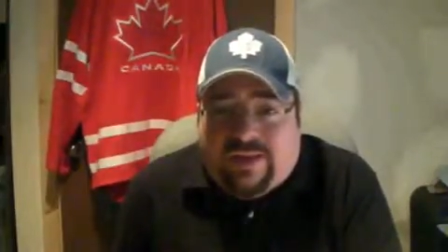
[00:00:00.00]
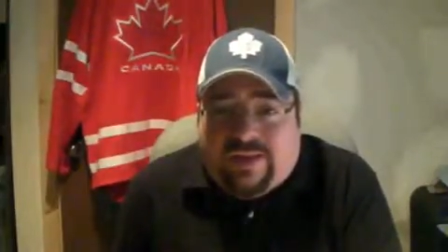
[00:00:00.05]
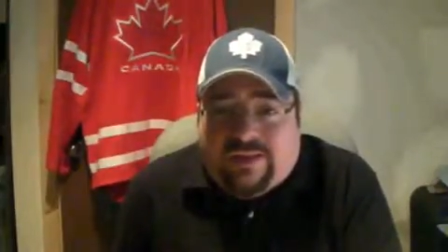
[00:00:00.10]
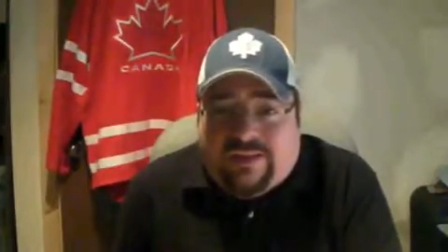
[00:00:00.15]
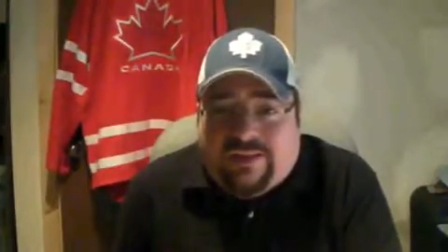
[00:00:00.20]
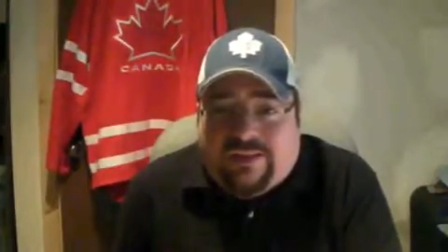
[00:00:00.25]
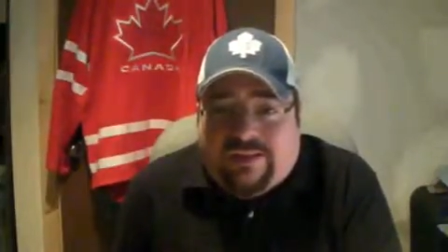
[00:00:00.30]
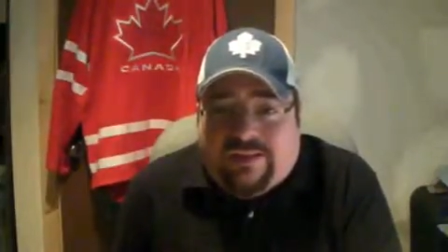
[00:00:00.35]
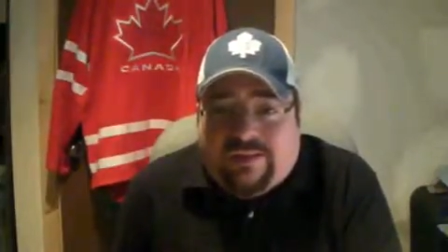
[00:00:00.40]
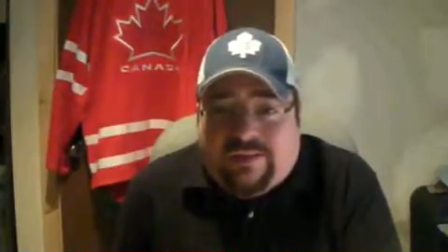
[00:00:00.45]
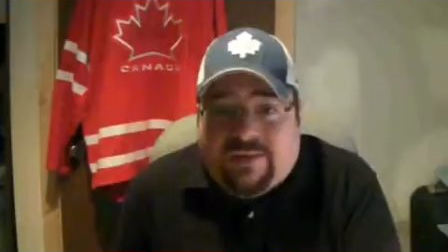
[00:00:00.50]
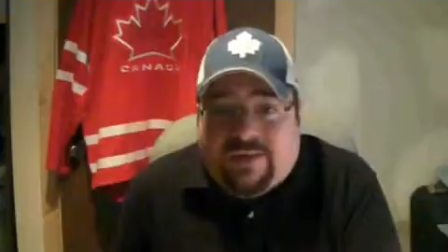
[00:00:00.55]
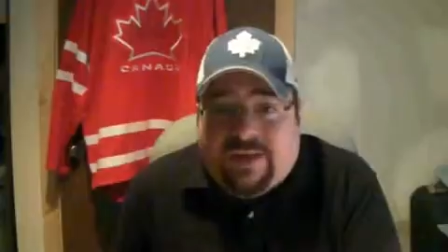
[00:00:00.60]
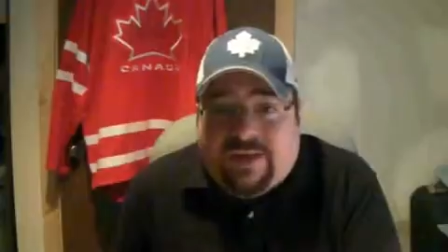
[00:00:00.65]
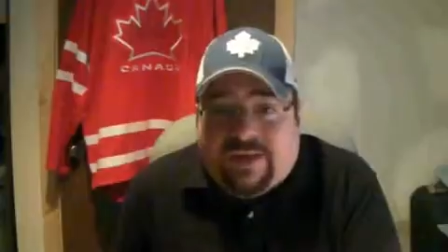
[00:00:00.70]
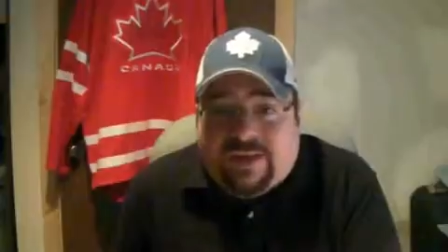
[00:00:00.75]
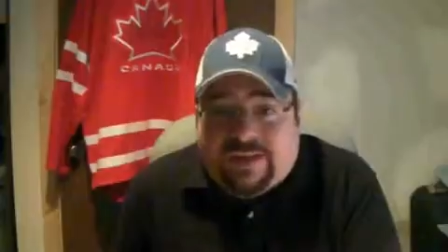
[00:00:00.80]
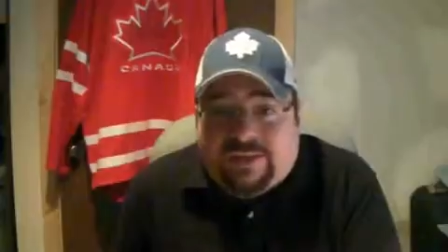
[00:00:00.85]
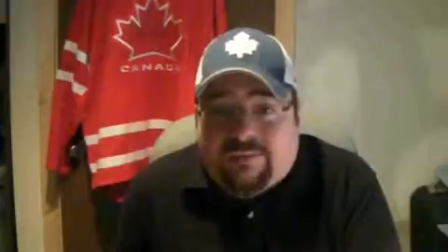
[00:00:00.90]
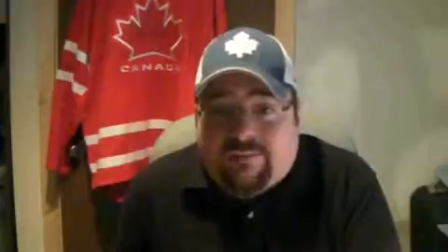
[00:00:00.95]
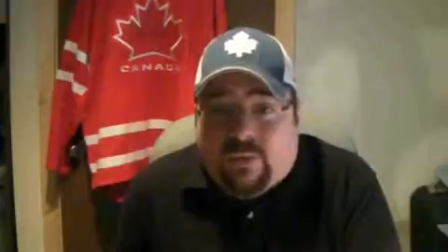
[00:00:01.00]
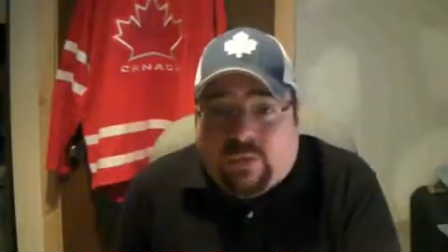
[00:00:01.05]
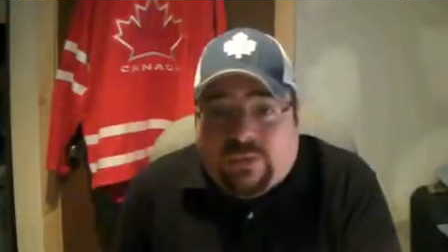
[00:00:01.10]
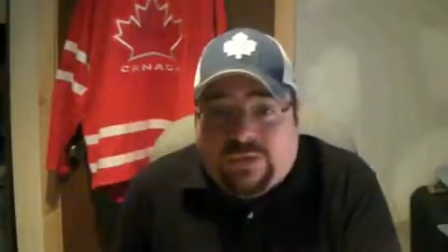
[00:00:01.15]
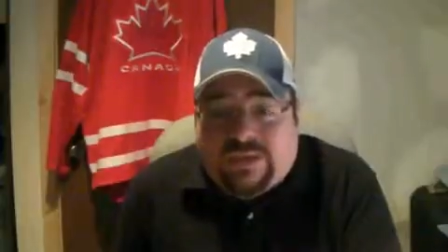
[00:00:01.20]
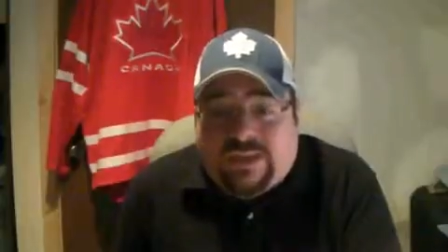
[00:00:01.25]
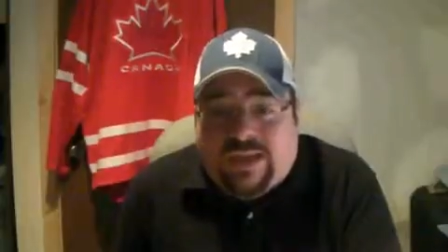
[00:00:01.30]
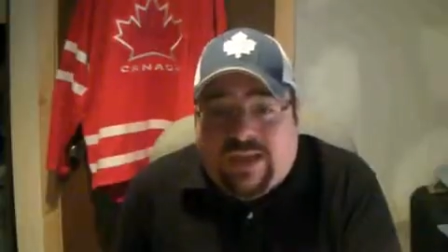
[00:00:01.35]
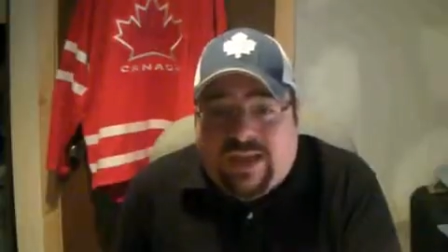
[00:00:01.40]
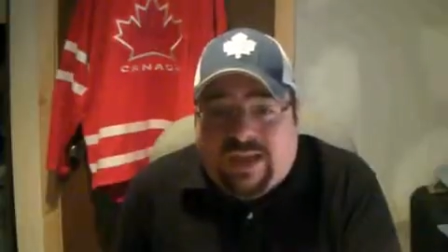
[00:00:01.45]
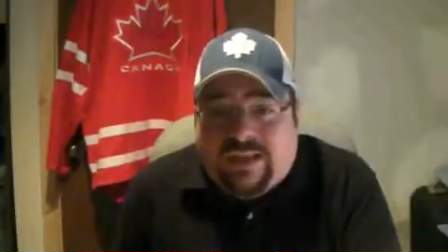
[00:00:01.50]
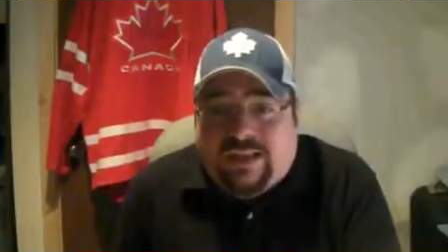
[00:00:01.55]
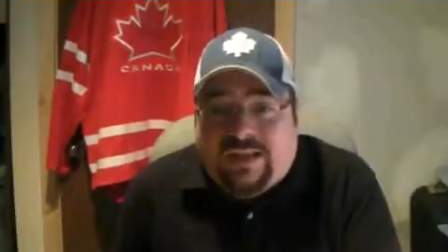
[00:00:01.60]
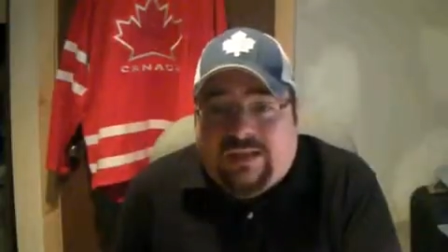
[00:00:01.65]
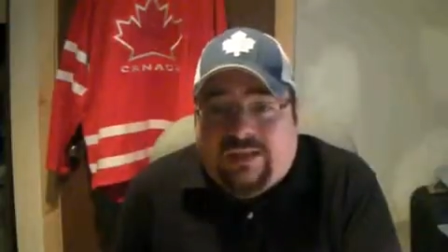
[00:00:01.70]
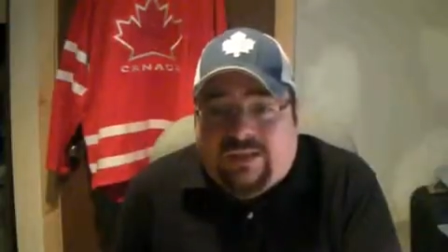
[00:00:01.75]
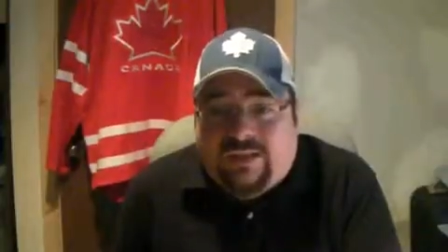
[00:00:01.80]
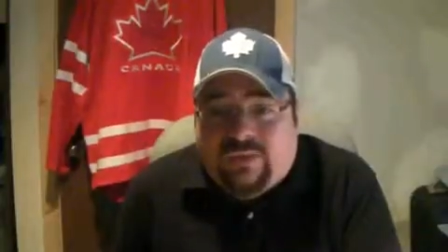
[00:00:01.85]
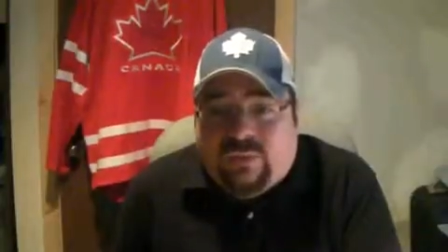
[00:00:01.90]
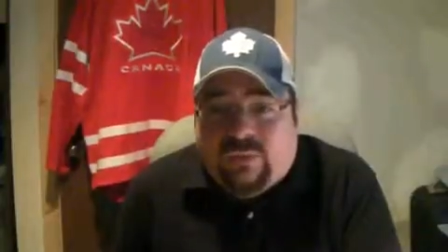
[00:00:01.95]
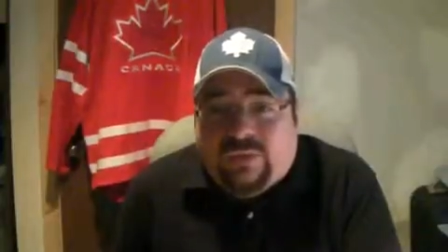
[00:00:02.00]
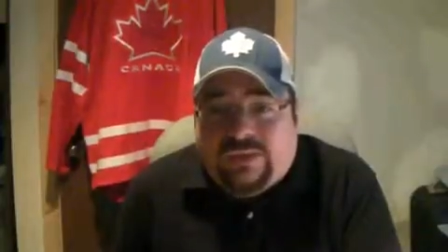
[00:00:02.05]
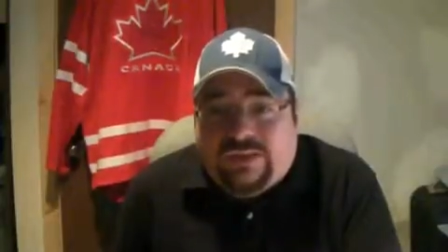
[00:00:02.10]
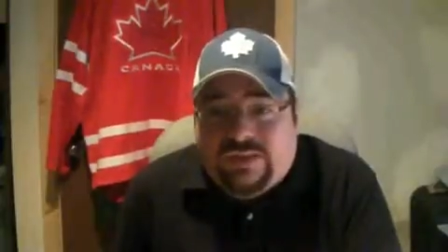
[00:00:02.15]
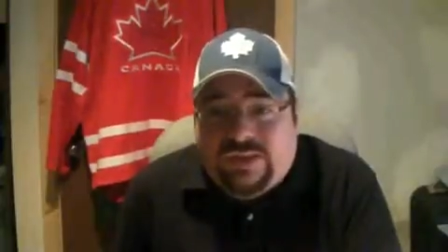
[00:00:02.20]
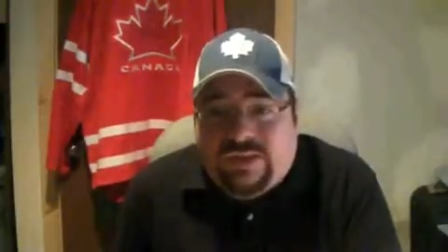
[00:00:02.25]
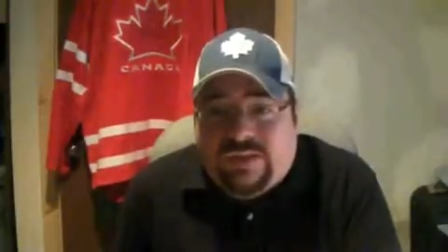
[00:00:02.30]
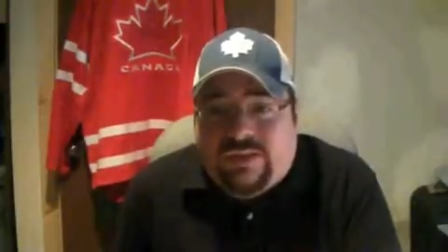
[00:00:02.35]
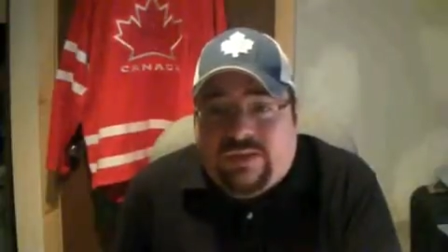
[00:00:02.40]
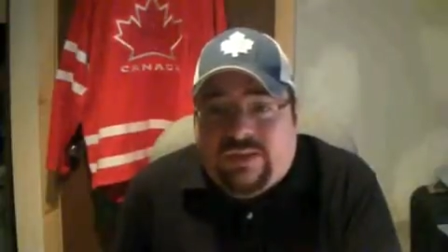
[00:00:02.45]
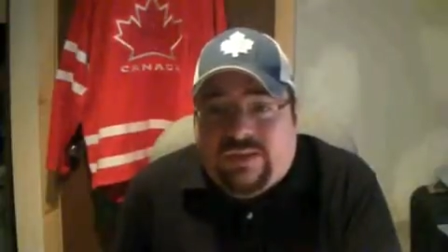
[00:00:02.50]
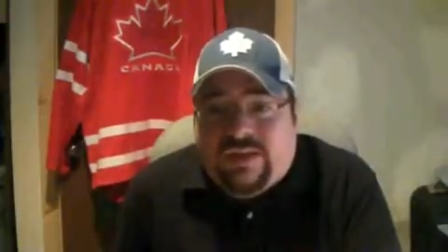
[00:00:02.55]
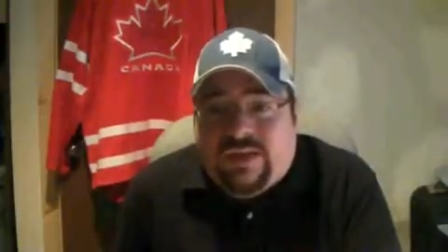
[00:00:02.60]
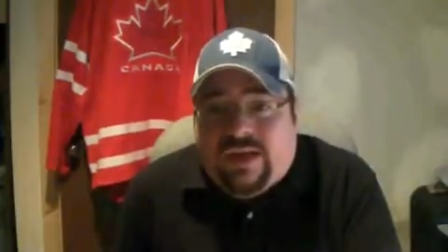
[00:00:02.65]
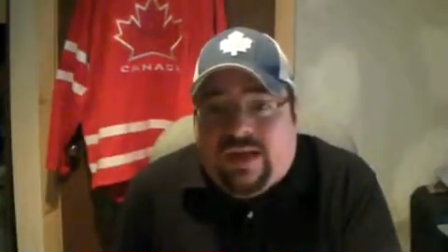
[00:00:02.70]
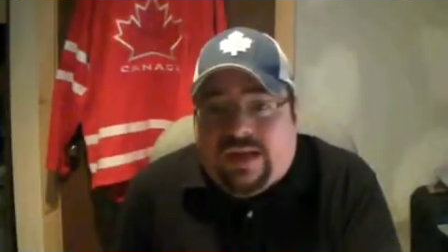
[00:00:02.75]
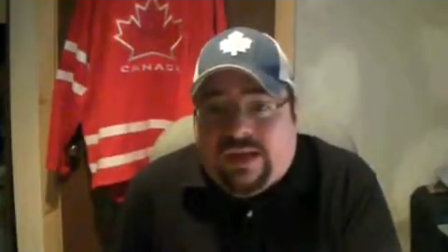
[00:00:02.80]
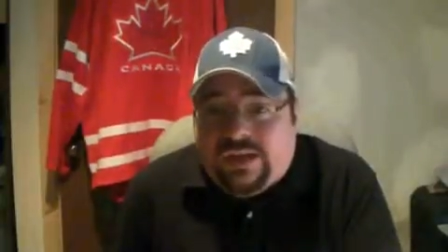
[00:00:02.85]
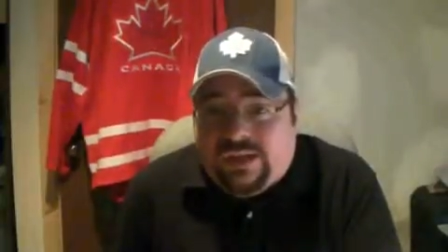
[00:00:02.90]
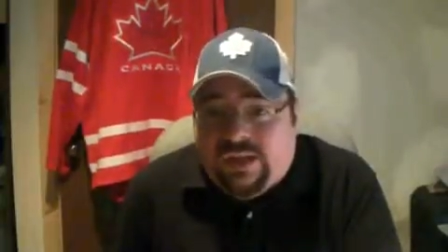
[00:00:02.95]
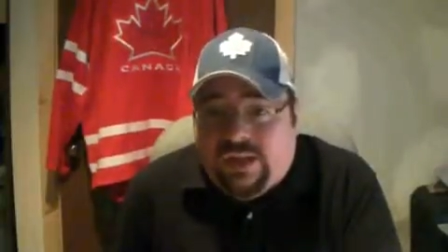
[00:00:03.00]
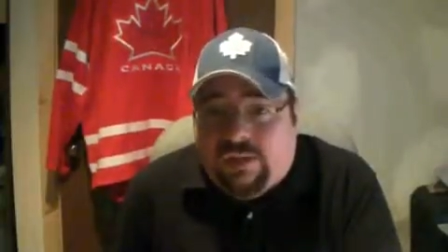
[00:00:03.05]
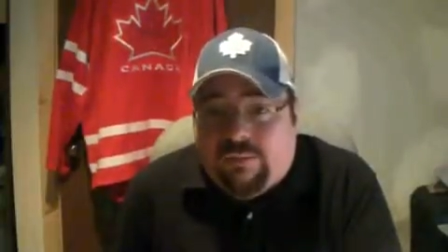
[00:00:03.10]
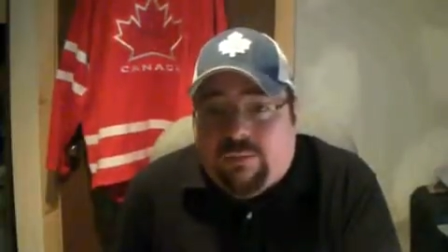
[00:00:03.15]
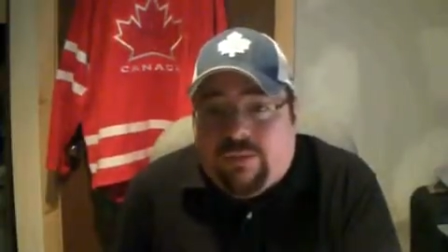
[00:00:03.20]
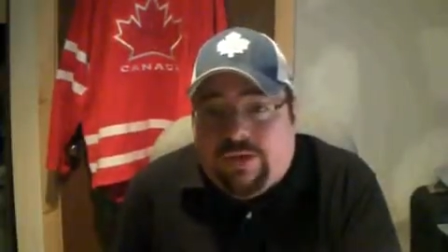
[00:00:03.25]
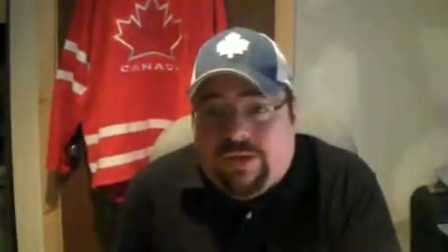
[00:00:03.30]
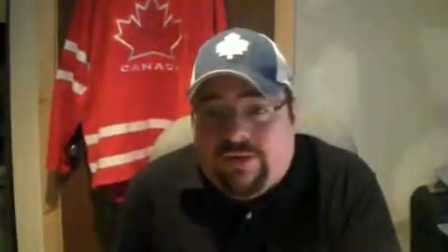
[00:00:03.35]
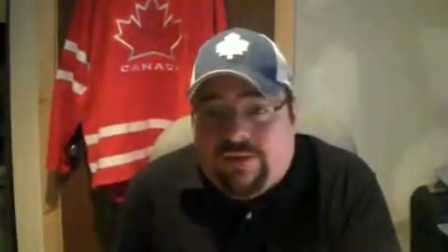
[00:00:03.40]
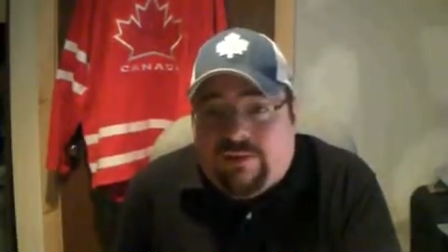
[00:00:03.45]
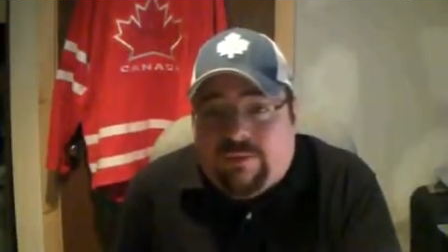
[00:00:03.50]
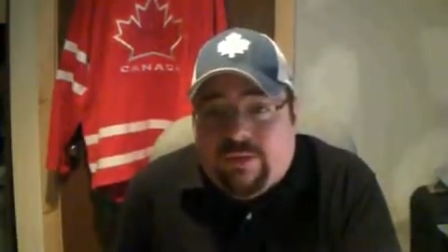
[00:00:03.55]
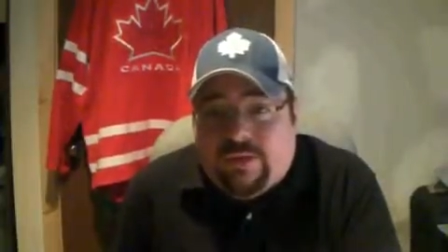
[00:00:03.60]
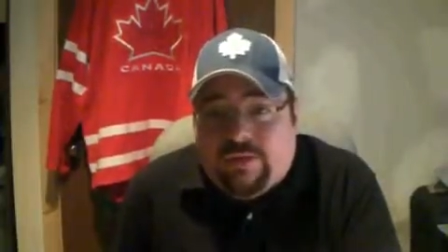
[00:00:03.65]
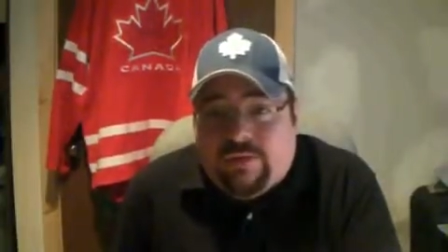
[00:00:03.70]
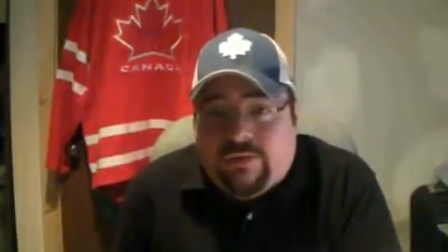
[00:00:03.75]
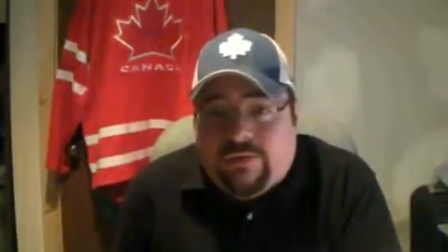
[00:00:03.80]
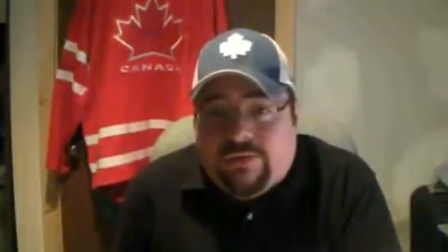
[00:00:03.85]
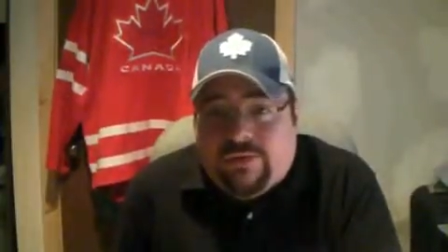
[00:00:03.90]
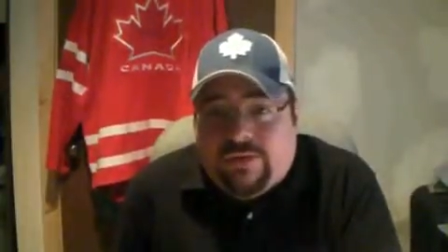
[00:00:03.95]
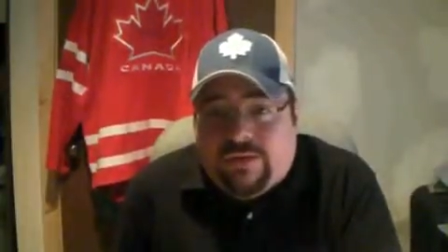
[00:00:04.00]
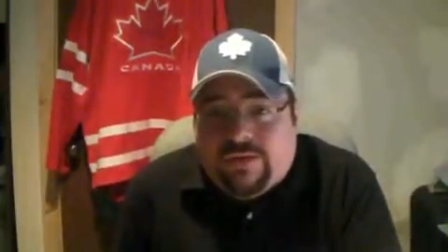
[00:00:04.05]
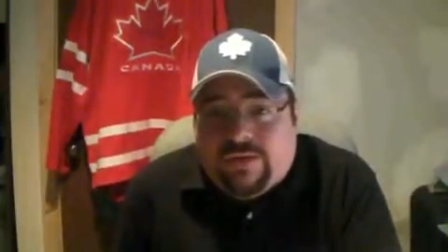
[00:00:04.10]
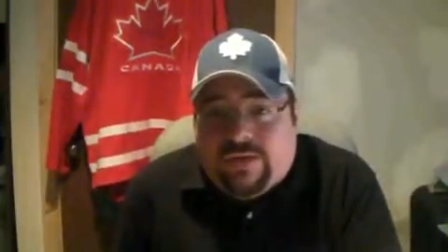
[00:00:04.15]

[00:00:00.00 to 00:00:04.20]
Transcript: that it is most likely that you will see a jailbreak come out